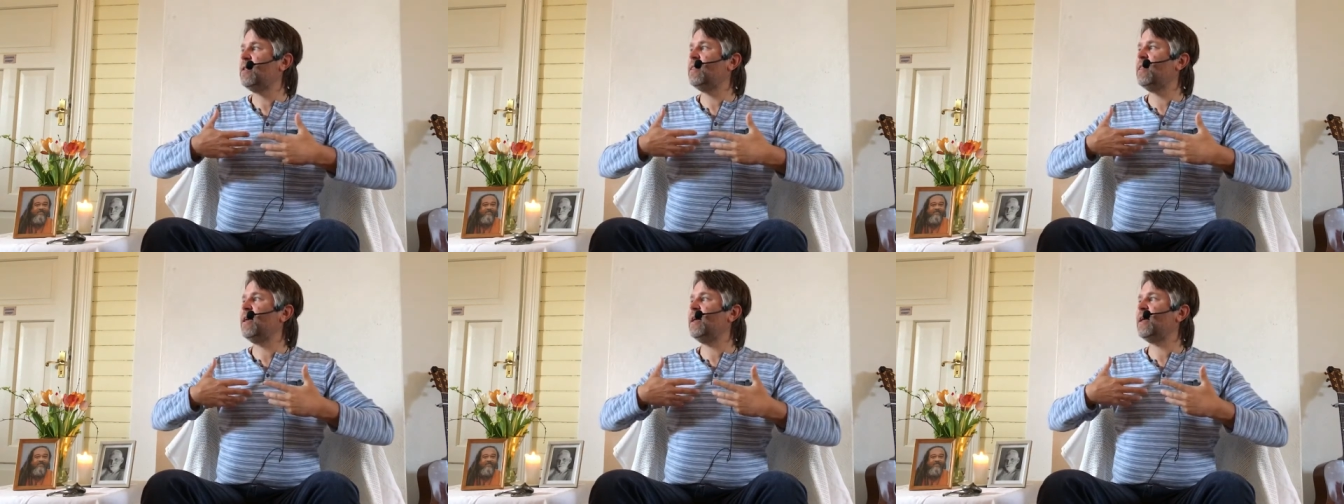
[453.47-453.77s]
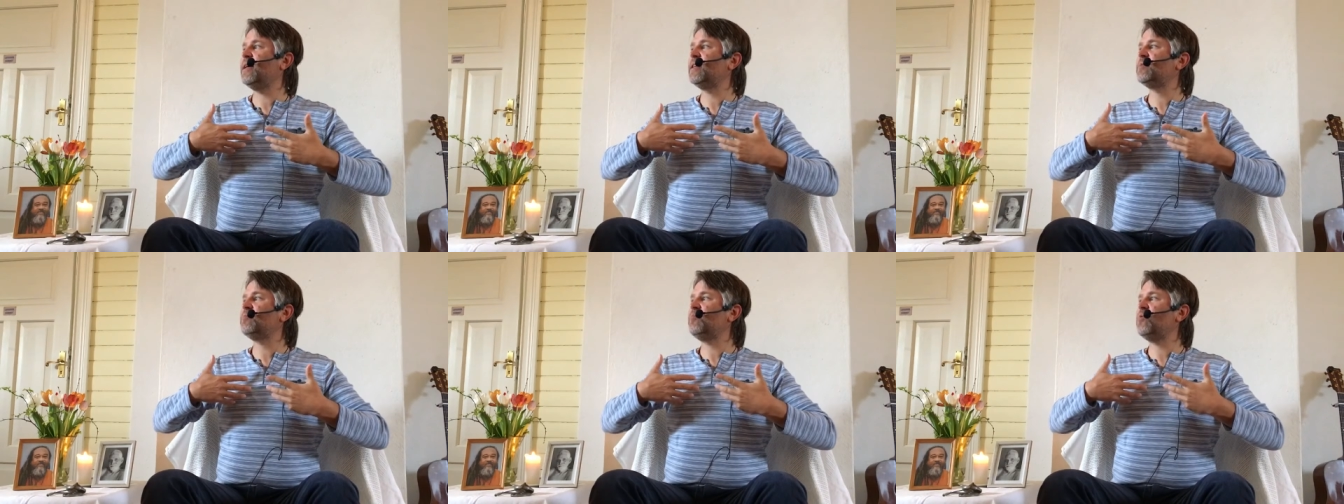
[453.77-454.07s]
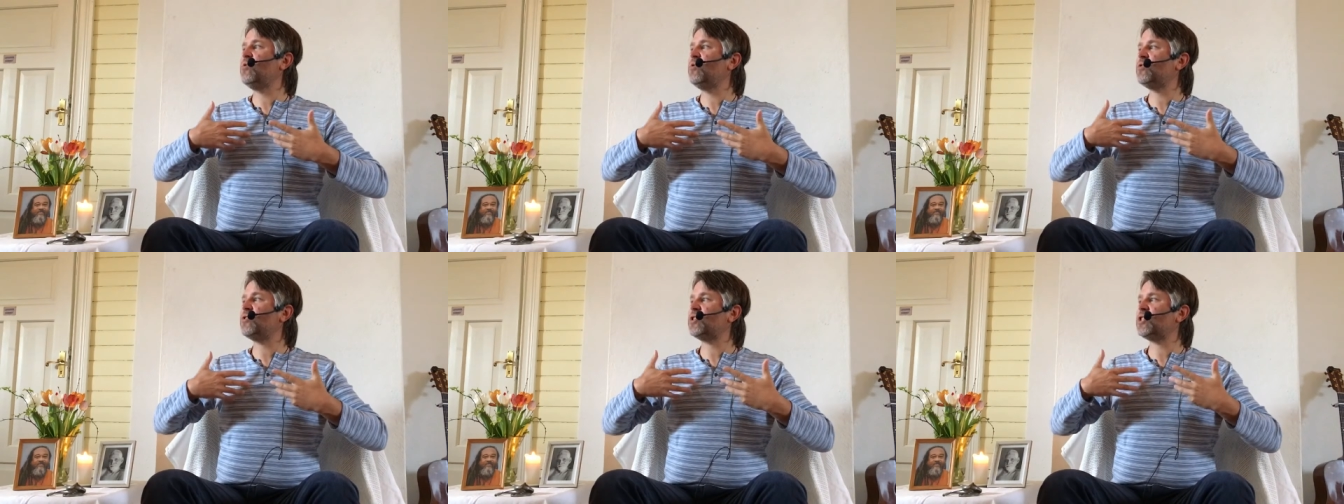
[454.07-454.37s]
there is
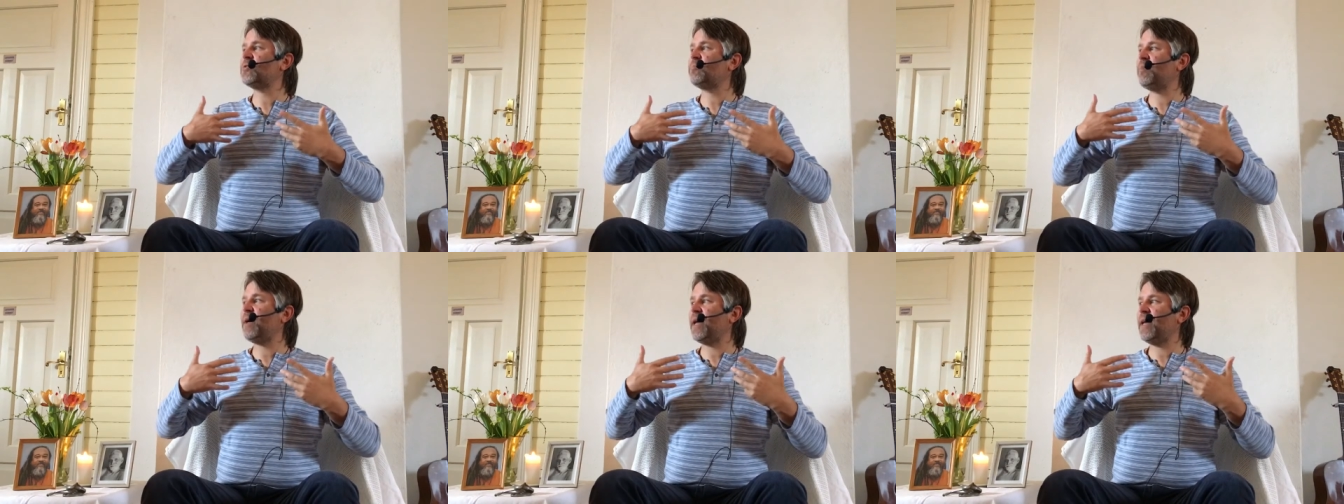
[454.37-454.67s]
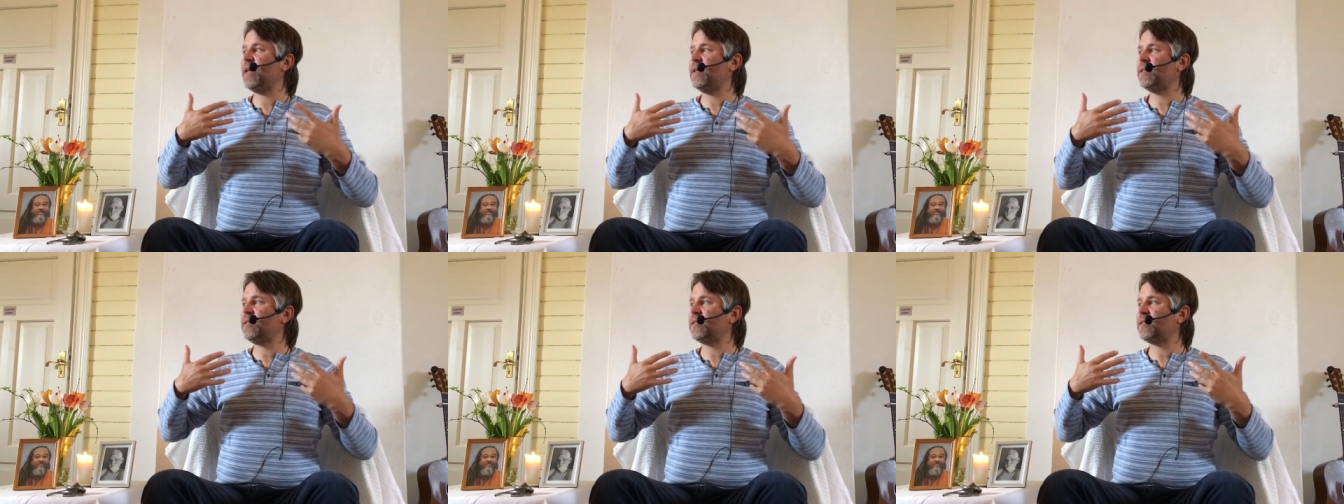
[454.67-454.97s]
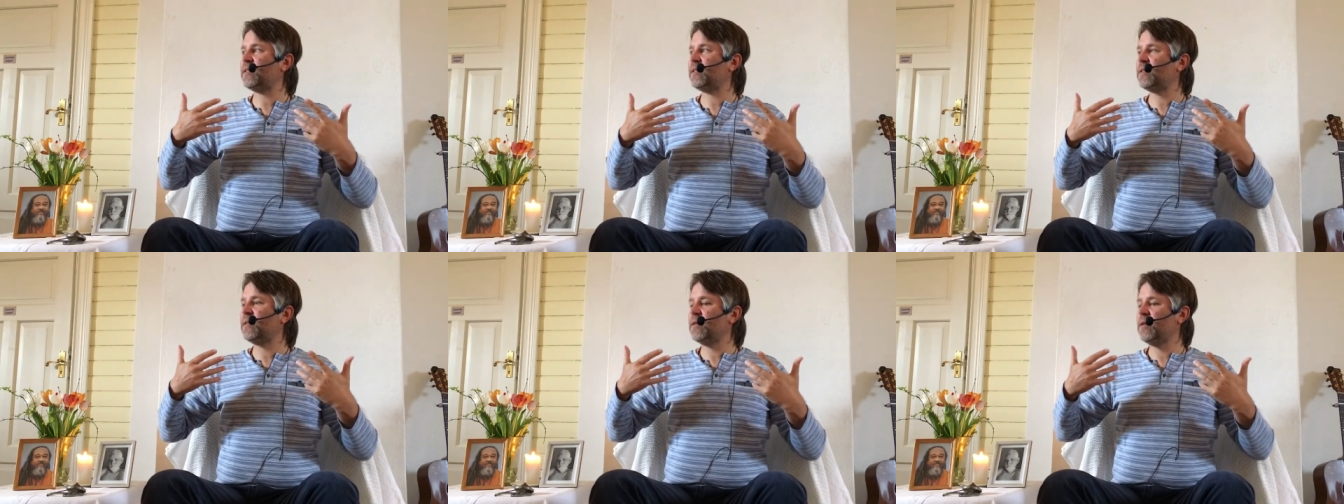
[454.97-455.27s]
more
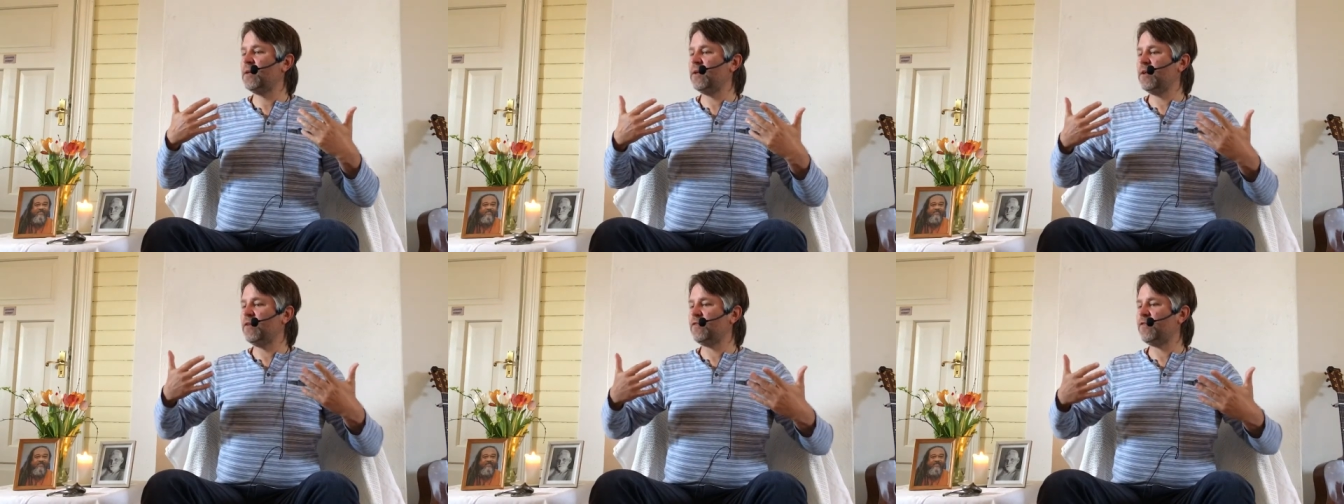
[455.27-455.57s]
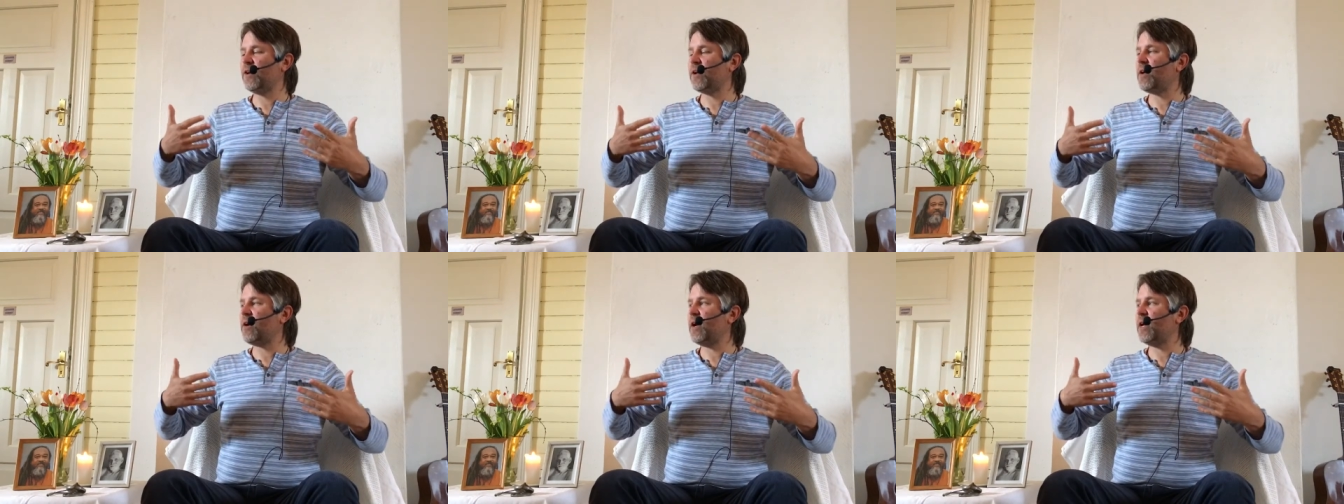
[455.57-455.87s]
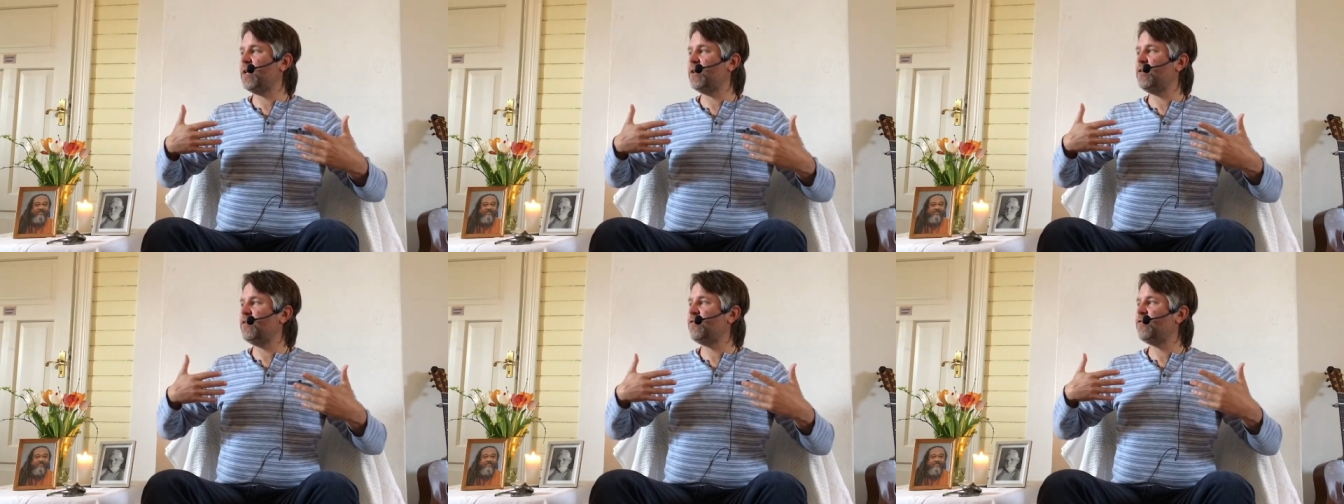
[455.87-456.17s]
space for
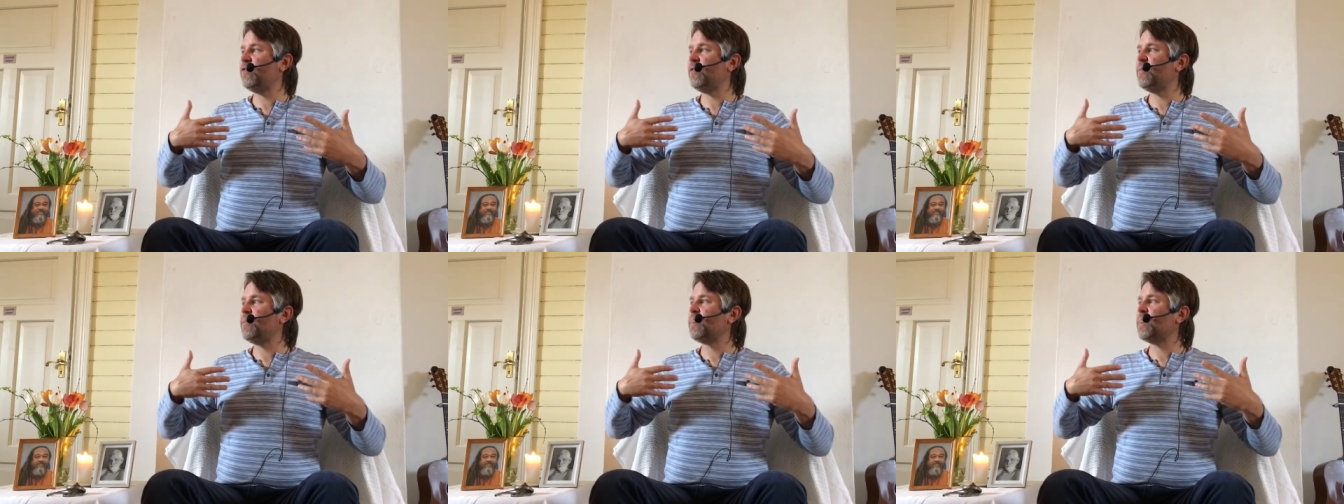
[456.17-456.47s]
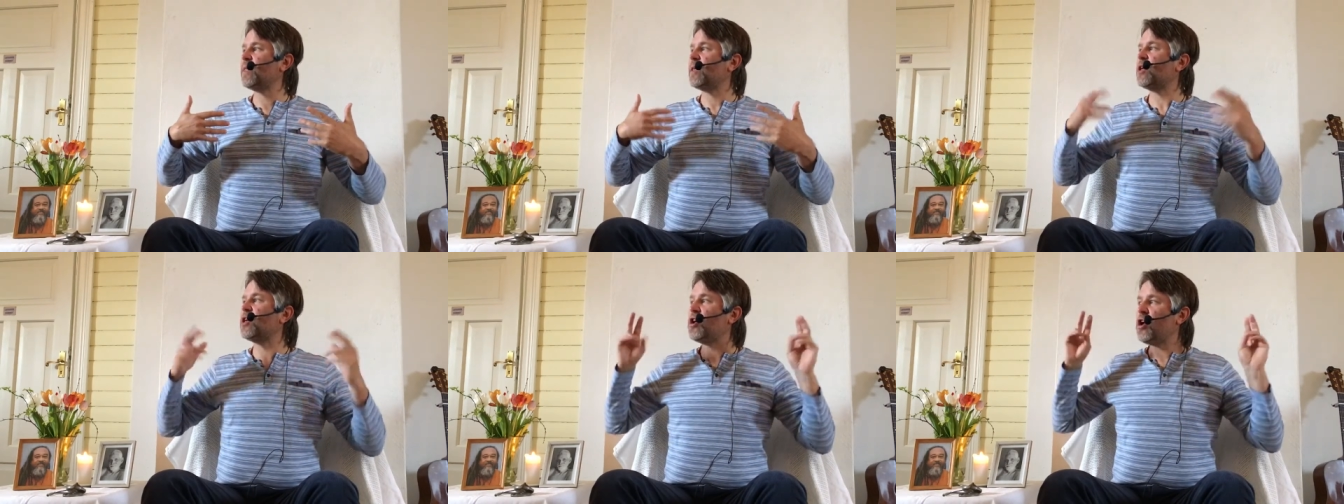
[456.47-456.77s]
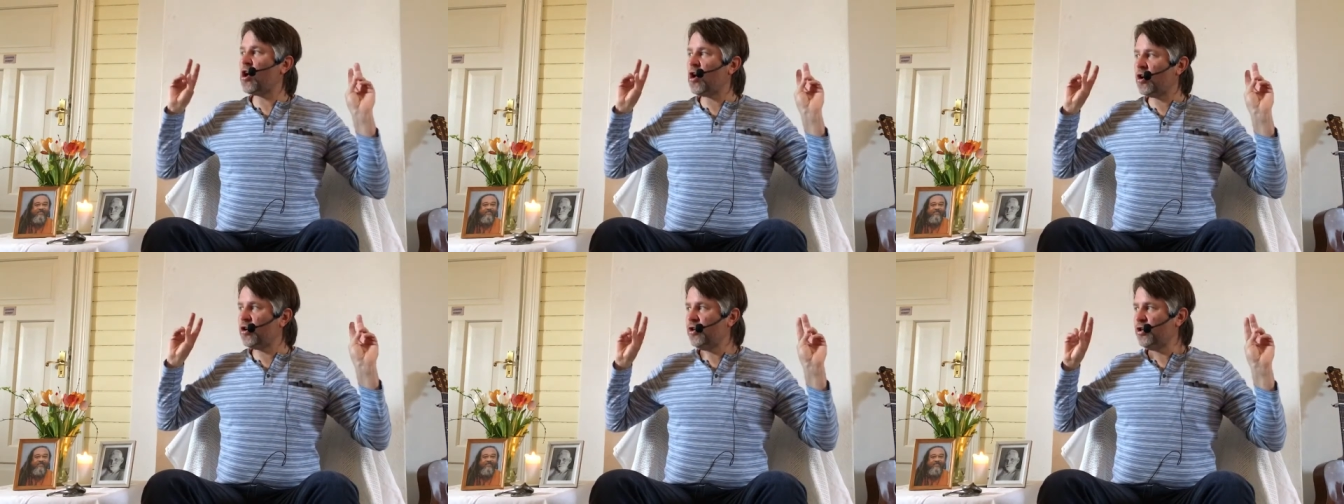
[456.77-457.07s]
kind of
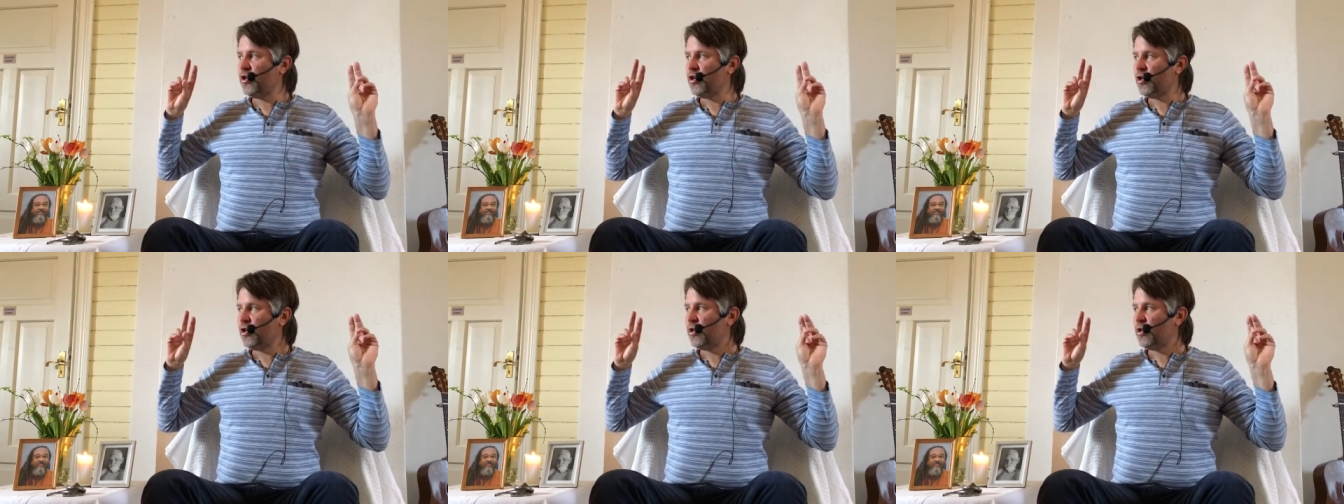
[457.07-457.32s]
God